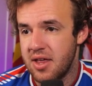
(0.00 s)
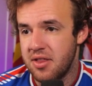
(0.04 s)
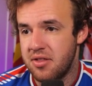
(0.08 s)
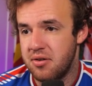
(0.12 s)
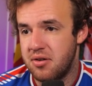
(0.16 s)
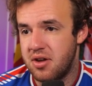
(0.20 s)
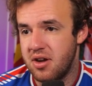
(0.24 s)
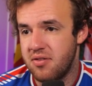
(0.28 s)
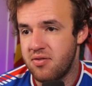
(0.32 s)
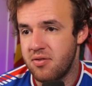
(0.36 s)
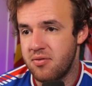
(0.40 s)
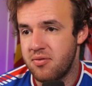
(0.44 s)
They're
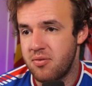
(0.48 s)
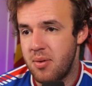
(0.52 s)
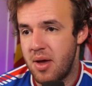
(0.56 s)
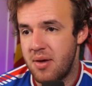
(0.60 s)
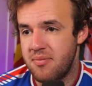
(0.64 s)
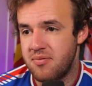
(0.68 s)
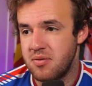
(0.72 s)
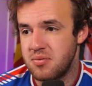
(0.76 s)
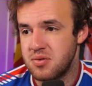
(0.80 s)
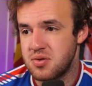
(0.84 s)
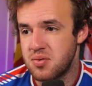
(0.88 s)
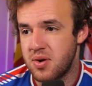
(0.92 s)
different from
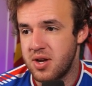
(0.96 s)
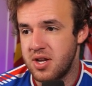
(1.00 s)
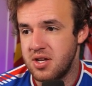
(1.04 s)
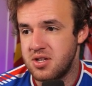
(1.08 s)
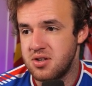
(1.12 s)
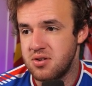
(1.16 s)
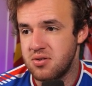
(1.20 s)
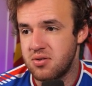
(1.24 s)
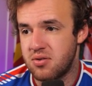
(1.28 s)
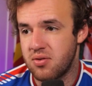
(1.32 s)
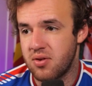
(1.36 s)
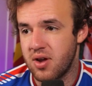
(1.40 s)

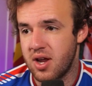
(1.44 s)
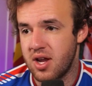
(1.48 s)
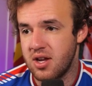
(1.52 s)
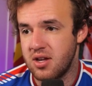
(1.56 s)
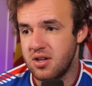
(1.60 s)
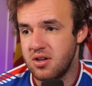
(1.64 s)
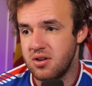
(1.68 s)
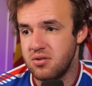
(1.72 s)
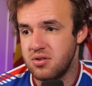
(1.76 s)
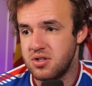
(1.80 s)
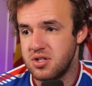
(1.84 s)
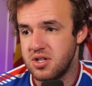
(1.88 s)
FM22
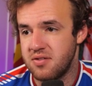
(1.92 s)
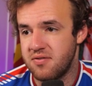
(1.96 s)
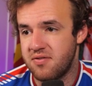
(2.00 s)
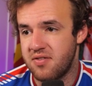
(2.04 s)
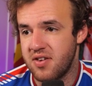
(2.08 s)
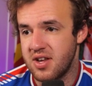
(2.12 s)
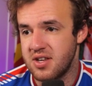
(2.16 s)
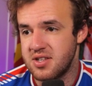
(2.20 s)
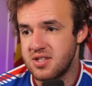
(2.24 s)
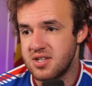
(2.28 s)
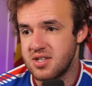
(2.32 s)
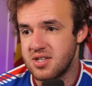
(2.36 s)
created Nugan
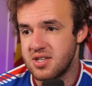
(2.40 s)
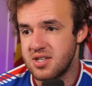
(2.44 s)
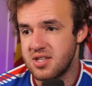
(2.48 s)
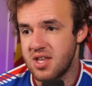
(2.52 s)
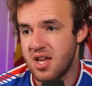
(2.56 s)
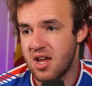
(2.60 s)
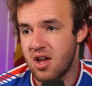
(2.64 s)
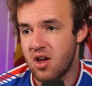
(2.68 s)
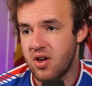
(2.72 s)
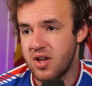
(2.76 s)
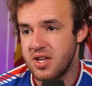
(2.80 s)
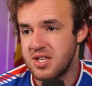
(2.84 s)
faces, as
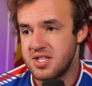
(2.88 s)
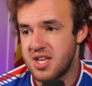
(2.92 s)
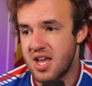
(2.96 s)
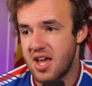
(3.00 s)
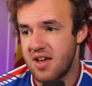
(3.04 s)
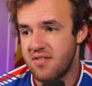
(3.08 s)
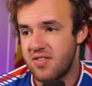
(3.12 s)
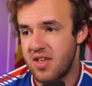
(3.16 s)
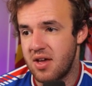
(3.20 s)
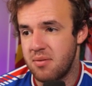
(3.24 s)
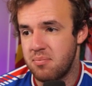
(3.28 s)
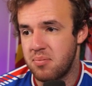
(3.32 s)
they always
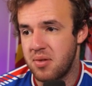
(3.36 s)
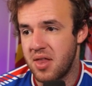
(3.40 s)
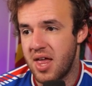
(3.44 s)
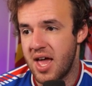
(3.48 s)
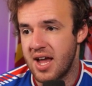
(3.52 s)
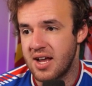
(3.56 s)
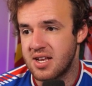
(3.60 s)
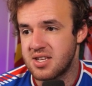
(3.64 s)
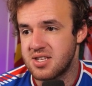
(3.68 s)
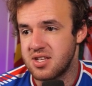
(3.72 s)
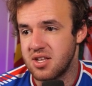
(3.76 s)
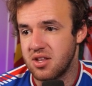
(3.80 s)
have that
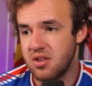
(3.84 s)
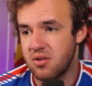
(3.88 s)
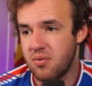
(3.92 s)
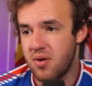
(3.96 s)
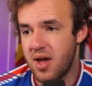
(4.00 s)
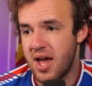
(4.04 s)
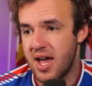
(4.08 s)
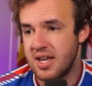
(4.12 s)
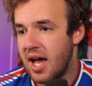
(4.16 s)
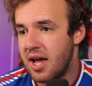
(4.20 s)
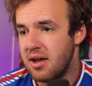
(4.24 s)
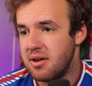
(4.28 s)
black
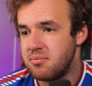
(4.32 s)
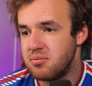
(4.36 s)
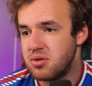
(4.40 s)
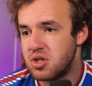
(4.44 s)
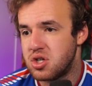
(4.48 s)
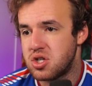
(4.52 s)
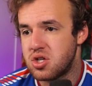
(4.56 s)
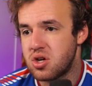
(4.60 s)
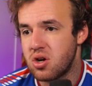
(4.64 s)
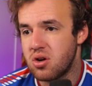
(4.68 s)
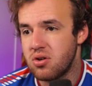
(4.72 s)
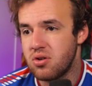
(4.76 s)
silhouette. I'm
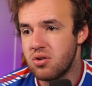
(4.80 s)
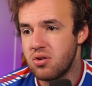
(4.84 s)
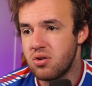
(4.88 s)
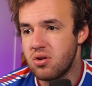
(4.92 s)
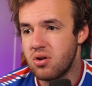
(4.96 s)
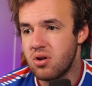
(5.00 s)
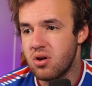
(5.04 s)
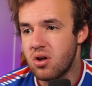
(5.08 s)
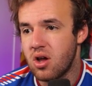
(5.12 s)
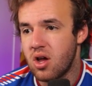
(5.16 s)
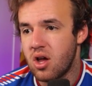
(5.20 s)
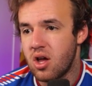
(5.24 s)

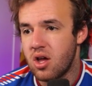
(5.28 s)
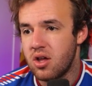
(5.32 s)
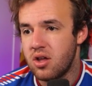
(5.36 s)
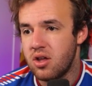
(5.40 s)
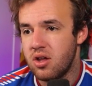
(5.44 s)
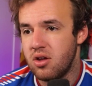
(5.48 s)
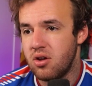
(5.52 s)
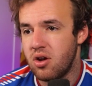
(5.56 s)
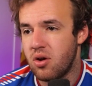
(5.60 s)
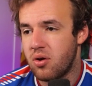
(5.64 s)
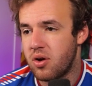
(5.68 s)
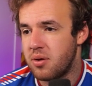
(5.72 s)
sure
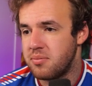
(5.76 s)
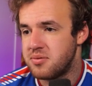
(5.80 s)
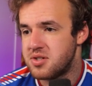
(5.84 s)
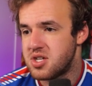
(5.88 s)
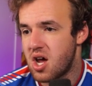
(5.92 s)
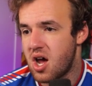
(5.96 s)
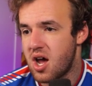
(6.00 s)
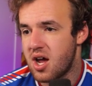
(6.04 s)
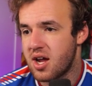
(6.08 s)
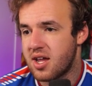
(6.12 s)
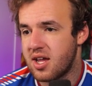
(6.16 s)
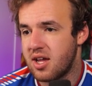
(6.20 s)
you know what I'm
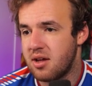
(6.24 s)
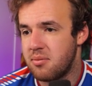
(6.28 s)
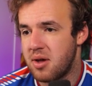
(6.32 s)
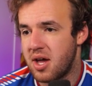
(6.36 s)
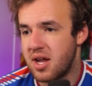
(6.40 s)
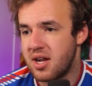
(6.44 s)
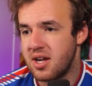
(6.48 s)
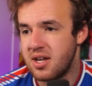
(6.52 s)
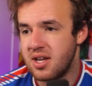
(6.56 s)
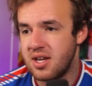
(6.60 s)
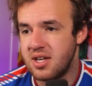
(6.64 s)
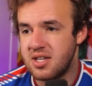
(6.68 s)
talking
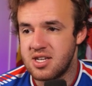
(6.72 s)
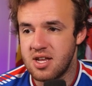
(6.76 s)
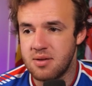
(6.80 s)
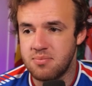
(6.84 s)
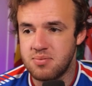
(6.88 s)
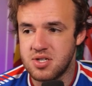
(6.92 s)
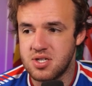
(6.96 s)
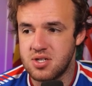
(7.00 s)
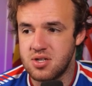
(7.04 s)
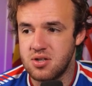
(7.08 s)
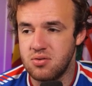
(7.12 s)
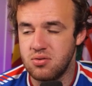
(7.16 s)
about. Any
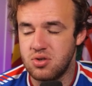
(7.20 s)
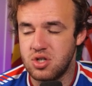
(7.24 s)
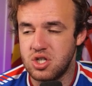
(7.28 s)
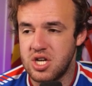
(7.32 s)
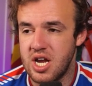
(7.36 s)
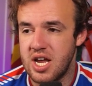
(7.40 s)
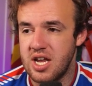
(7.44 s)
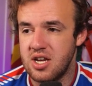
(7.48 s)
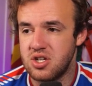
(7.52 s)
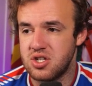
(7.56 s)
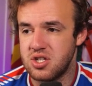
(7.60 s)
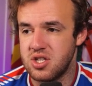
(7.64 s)
tips to
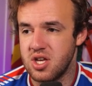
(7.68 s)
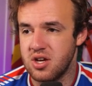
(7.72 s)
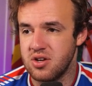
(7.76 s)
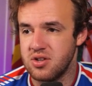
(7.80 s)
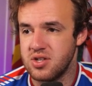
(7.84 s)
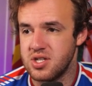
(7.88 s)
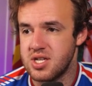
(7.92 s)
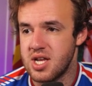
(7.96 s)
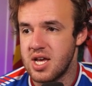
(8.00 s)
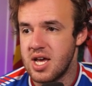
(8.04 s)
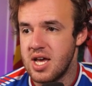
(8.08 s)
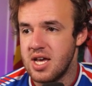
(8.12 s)
change
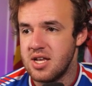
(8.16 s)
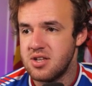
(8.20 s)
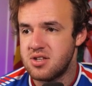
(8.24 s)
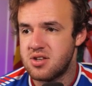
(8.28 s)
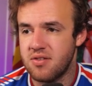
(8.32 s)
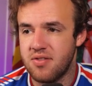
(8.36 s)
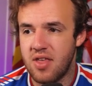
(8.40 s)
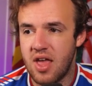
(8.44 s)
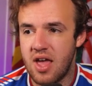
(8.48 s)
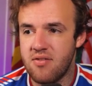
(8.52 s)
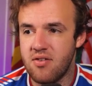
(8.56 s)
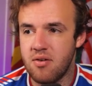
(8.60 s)
those?
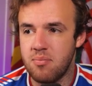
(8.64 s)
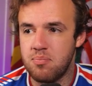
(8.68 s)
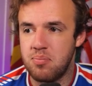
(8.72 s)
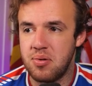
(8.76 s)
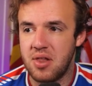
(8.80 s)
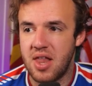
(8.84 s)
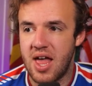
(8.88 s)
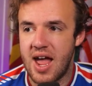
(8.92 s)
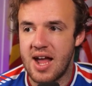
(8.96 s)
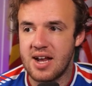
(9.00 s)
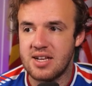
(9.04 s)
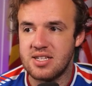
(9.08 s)
So they have a
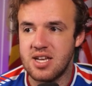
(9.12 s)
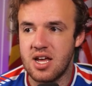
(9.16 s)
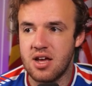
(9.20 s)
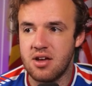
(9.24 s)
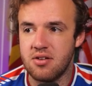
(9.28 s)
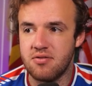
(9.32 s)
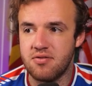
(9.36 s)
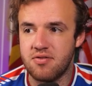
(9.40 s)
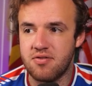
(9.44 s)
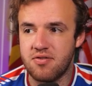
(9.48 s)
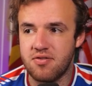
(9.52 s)
blacked out